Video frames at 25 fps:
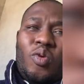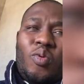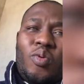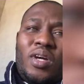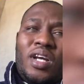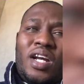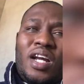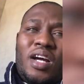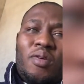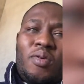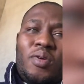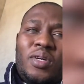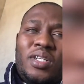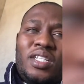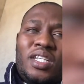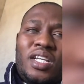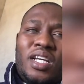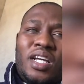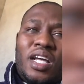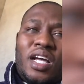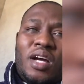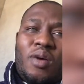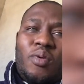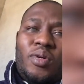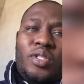Well,
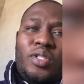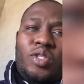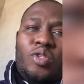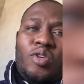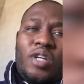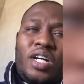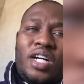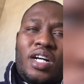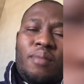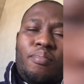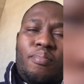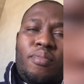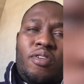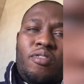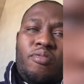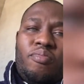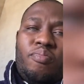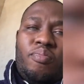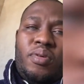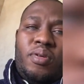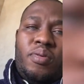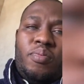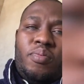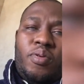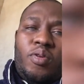I went to a couple
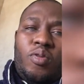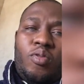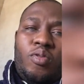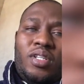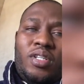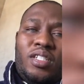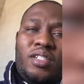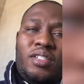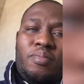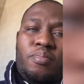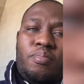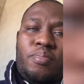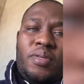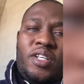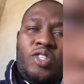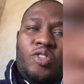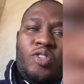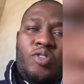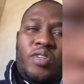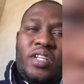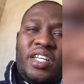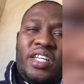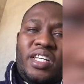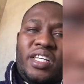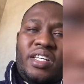of people who are
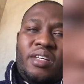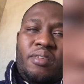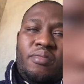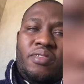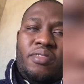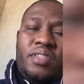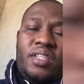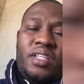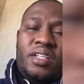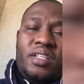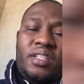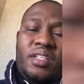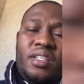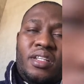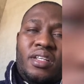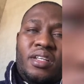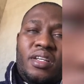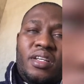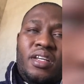spiritually gifted,